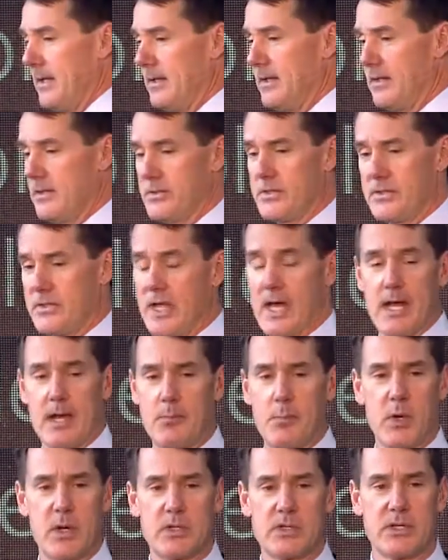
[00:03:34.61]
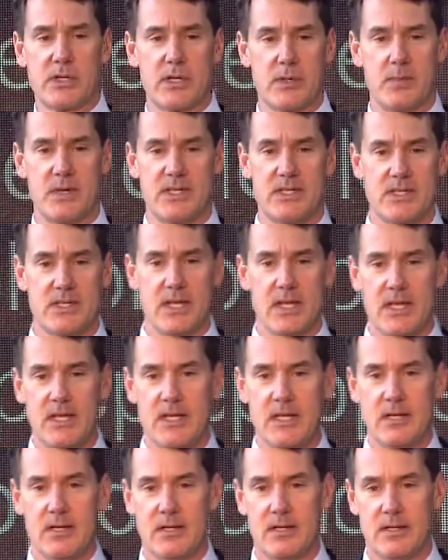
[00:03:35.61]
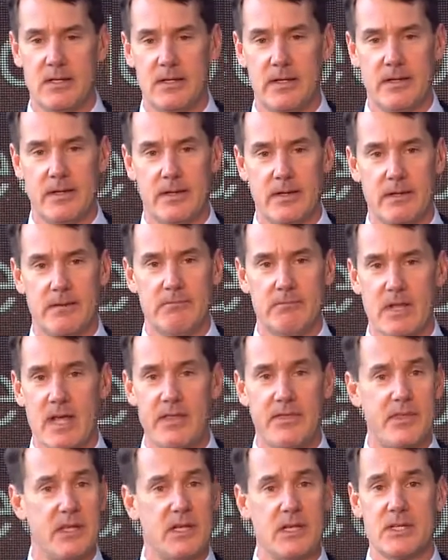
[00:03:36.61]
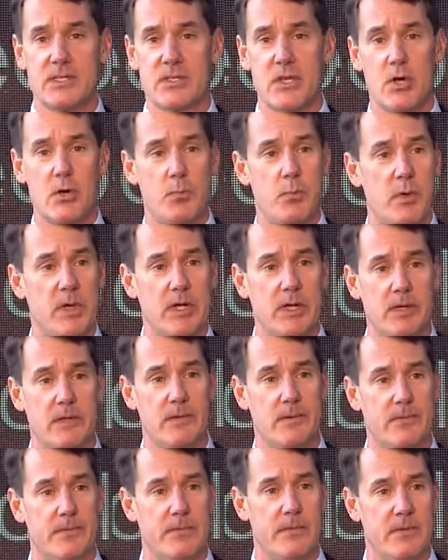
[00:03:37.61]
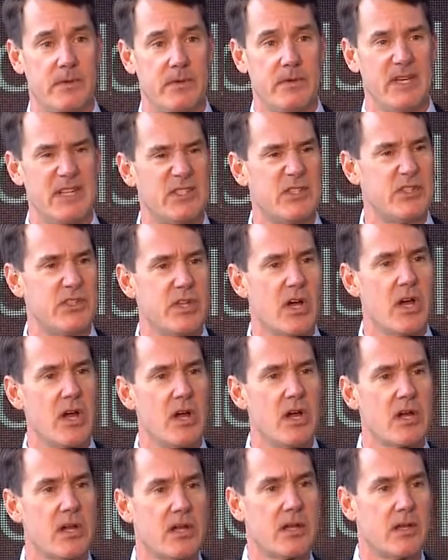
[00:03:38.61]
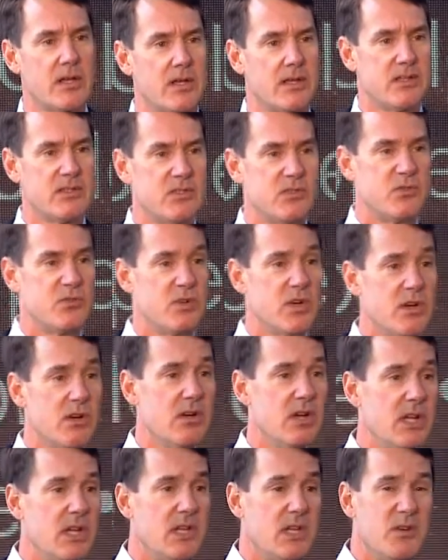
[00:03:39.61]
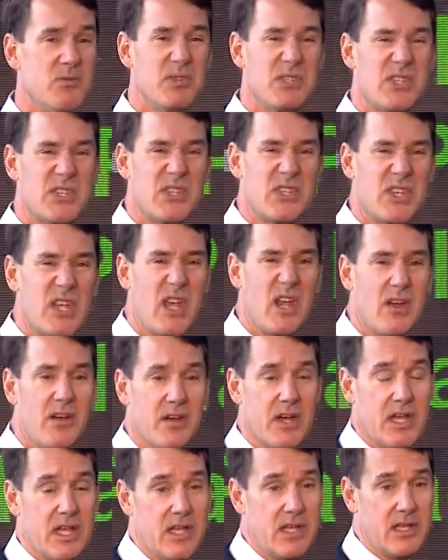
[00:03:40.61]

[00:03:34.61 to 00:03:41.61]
there's not a person to be seen. Nothing is open. It's dark. It's dreary. It was scary.